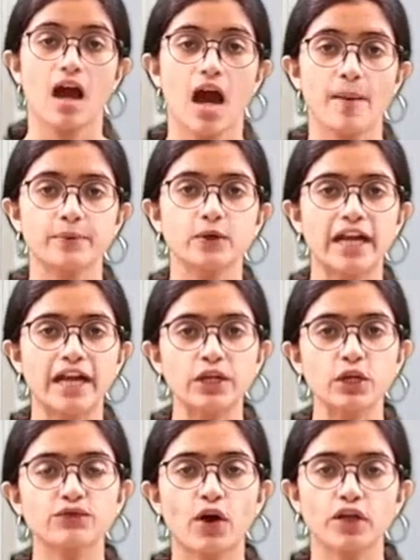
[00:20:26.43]
Up to 10
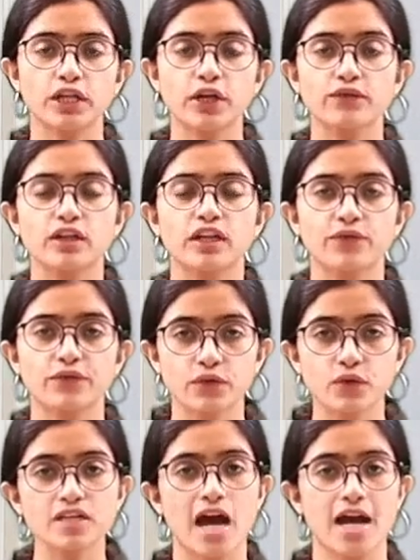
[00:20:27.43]
to 40 of the lymph
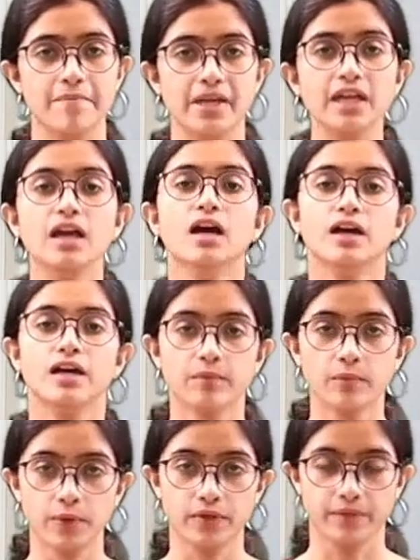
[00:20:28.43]
nodes are being
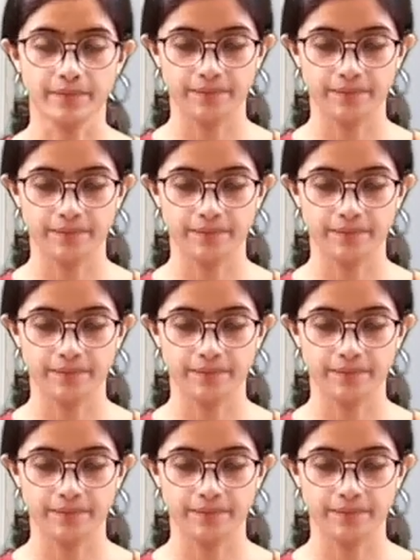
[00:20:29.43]
removed.